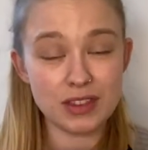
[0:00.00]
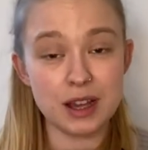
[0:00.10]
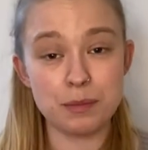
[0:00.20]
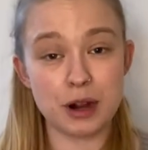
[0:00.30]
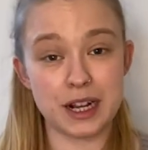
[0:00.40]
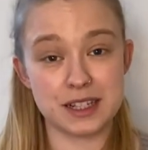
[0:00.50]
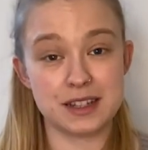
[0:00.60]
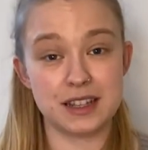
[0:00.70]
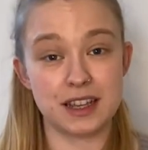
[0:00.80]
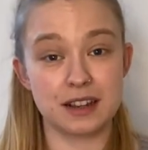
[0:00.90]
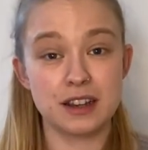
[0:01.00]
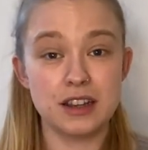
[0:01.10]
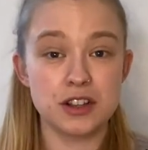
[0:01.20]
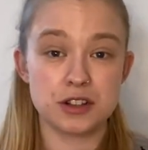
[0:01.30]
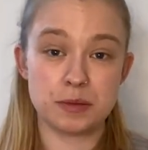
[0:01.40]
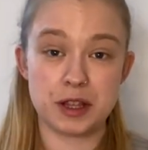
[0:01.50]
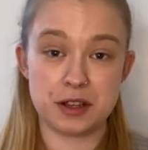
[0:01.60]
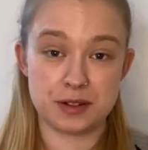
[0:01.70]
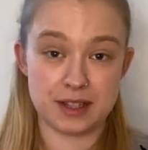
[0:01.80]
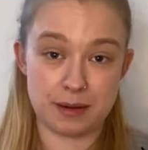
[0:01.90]
and practicing some of
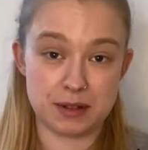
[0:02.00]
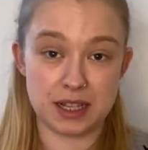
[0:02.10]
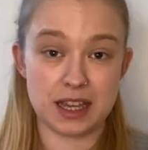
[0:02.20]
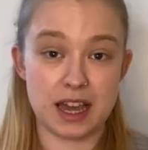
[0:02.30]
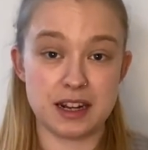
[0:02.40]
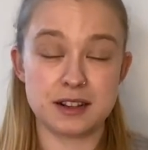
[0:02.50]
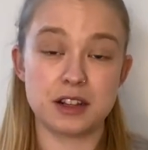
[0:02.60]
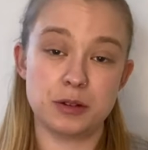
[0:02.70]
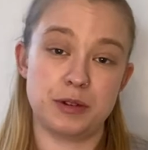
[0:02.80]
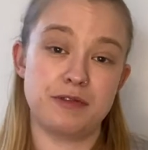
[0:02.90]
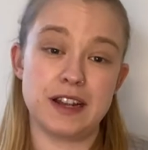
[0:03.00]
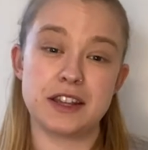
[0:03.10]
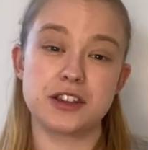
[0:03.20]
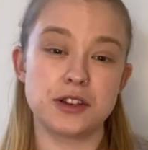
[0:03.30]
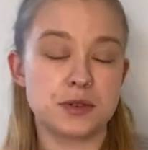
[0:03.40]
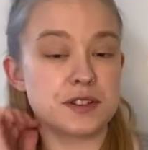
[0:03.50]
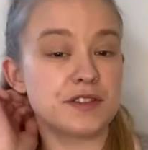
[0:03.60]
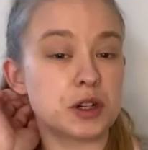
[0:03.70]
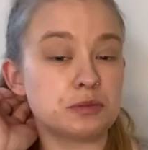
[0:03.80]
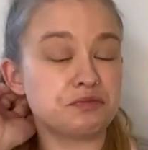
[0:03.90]
those steps again is going to be really
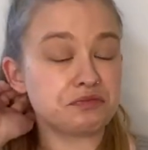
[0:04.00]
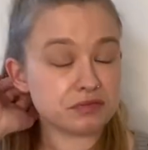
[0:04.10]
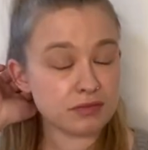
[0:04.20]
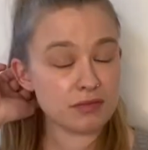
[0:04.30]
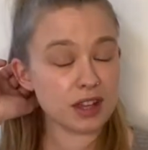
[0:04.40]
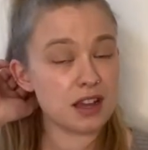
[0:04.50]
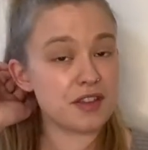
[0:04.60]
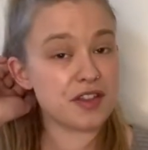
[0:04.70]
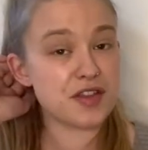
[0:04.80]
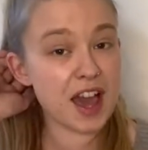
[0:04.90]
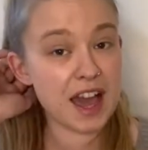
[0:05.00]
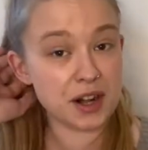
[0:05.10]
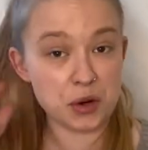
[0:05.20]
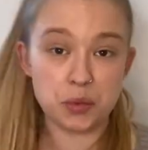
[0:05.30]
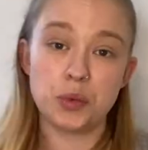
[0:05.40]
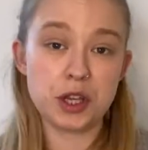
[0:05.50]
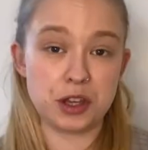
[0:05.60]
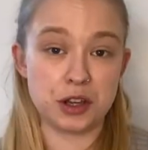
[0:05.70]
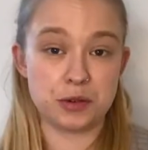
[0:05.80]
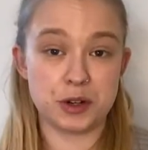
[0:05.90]
useful. And then what you're
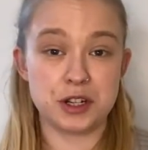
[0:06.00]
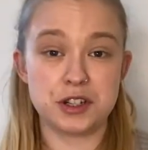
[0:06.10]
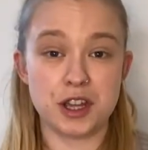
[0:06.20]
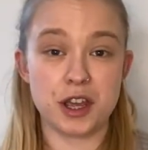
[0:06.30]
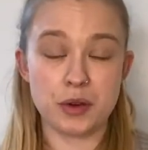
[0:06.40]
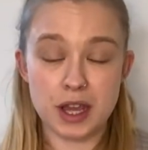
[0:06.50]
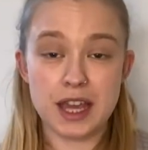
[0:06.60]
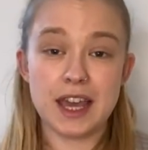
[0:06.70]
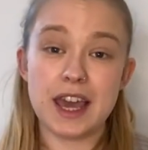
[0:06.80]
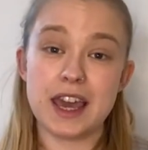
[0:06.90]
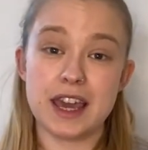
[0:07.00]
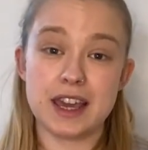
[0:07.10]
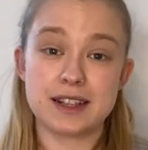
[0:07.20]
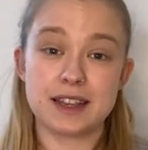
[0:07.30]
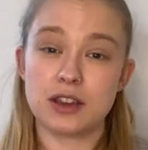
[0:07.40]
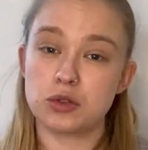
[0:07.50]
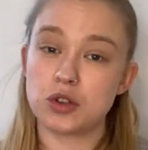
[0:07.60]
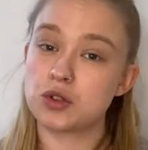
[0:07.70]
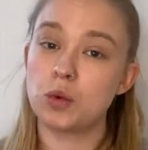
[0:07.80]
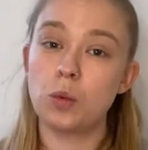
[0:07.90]
going to want to do is get your
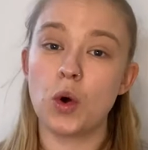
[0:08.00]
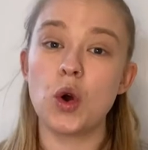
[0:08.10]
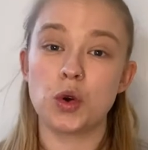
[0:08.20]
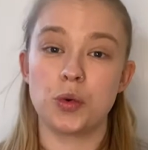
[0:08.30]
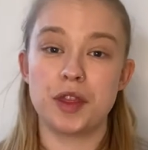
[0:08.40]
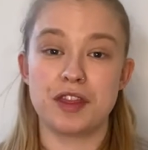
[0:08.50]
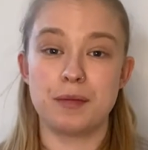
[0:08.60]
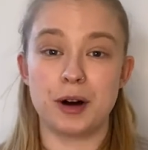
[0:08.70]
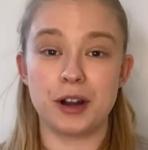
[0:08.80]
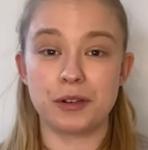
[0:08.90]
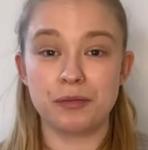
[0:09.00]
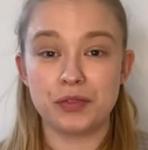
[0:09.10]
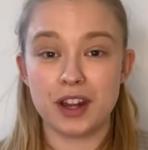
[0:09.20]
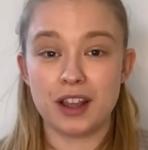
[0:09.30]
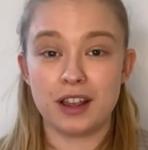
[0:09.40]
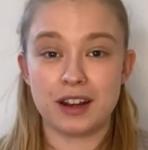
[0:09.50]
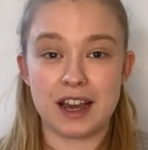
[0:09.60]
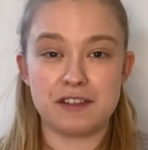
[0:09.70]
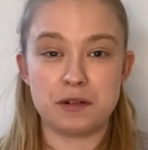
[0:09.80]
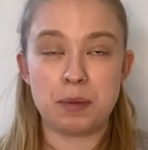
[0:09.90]
dog to walk with them on.
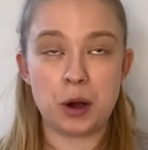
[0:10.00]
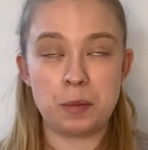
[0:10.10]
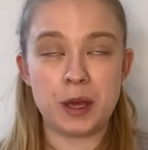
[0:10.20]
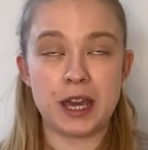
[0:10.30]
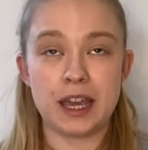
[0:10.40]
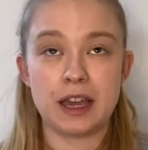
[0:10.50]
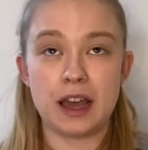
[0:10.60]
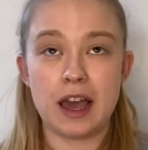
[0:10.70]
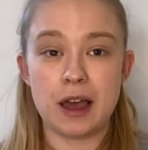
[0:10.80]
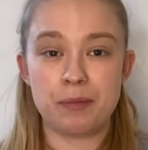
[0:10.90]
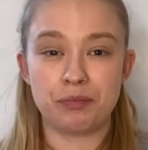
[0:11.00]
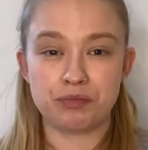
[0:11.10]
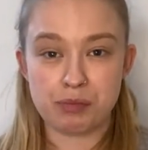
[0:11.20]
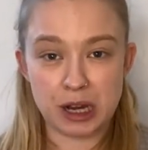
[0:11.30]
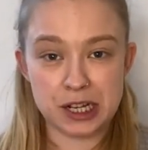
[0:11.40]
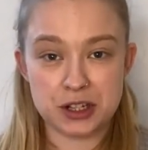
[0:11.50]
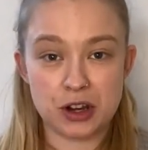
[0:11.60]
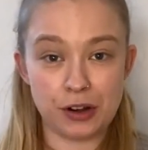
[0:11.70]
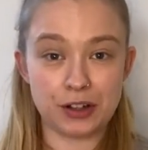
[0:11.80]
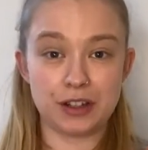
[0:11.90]
Now for Poppy, my
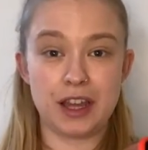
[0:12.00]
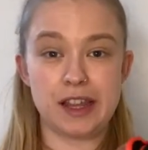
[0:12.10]
dog,